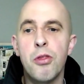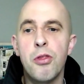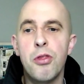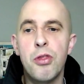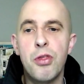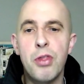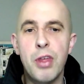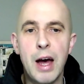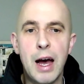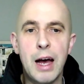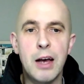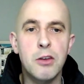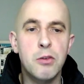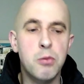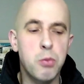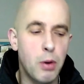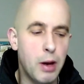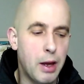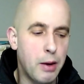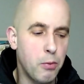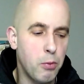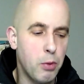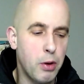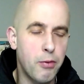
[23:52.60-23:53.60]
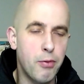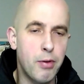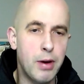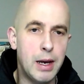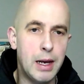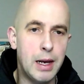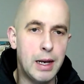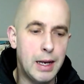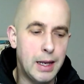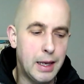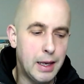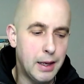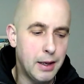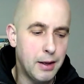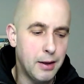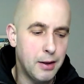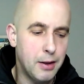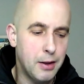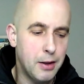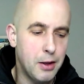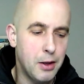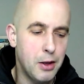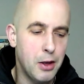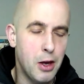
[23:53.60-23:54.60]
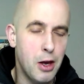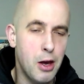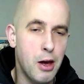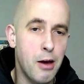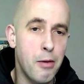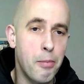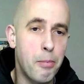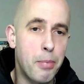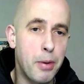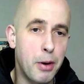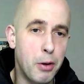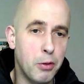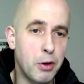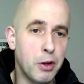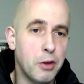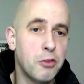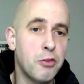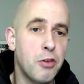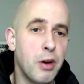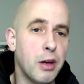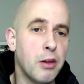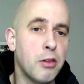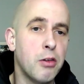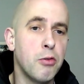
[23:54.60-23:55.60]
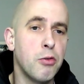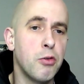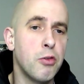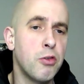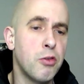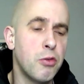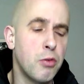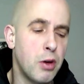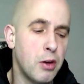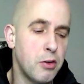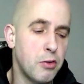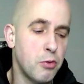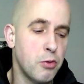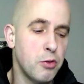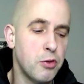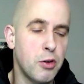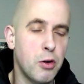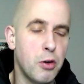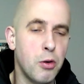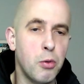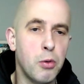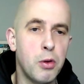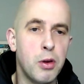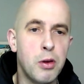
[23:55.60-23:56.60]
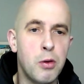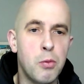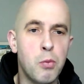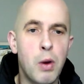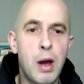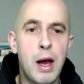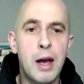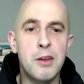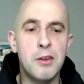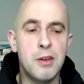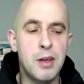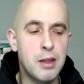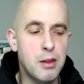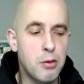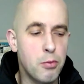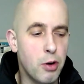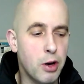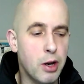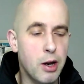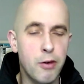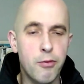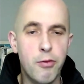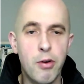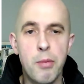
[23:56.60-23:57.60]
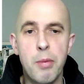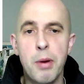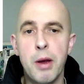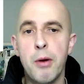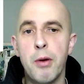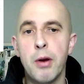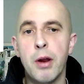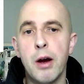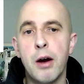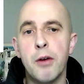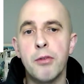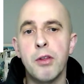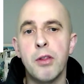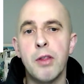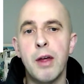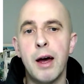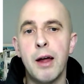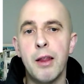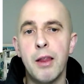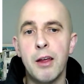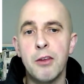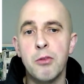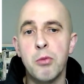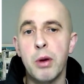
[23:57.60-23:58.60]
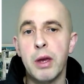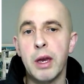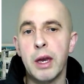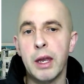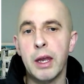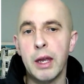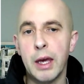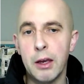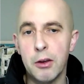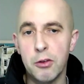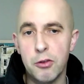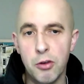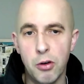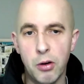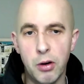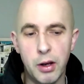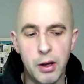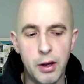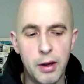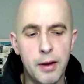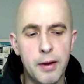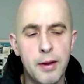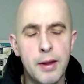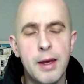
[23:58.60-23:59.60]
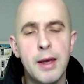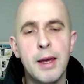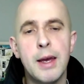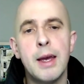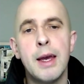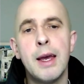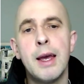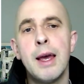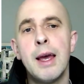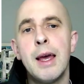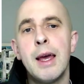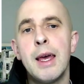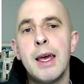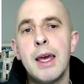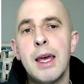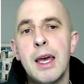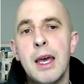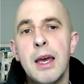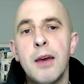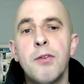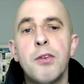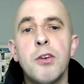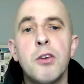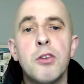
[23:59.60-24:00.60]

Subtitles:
That's when we really are building strength as a result. In the recovery period after that, that's where you're going to get stronger. If you